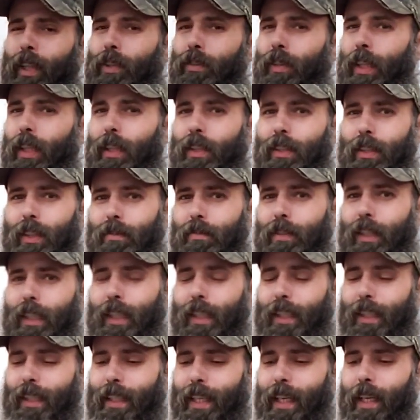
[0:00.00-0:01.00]
relatively
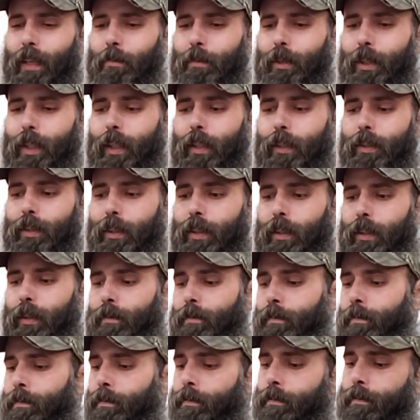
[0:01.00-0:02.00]
a game changer.
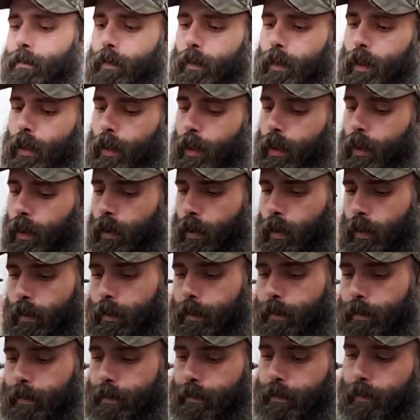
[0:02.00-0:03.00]

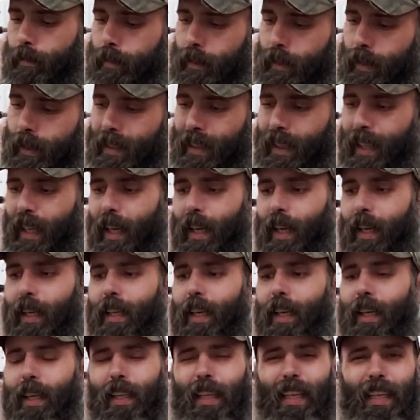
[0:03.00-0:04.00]

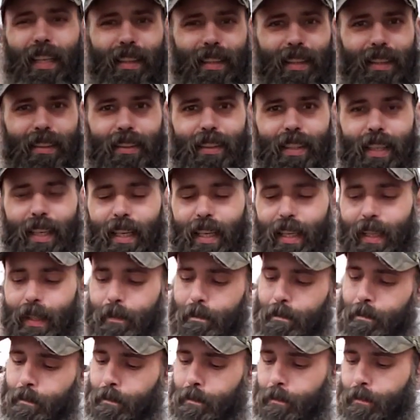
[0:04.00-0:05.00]
Kind of like this guy.
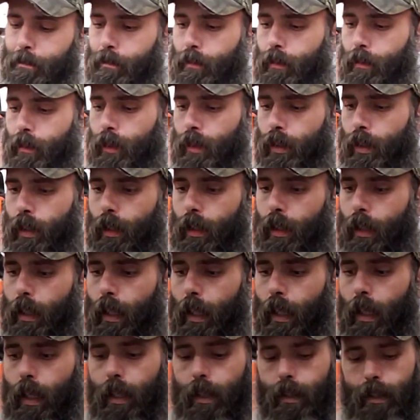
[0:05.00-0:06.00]

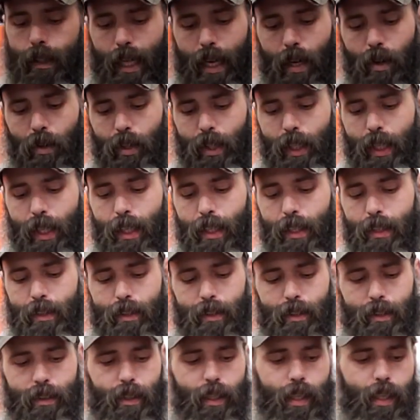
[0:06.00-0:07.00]

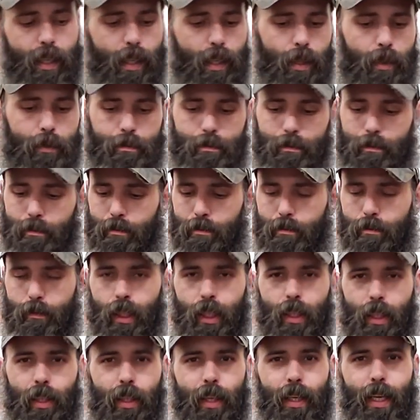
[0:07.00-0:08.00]
Nowadays,
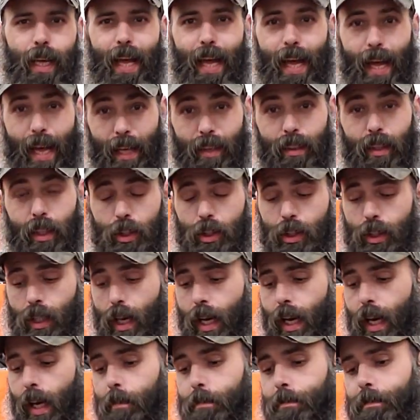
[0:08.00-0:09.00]
here at the
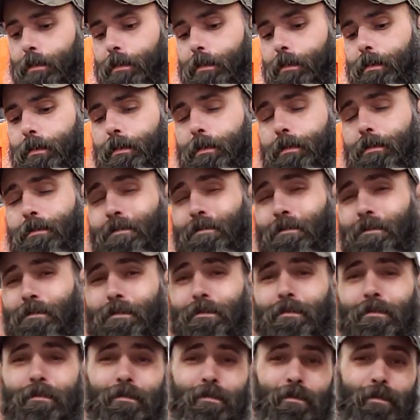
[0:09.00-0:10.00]
shop,
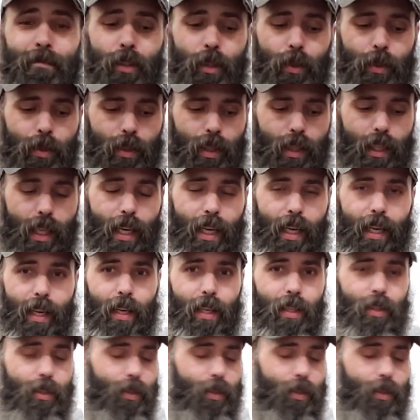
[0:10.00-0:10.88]
use a lot of air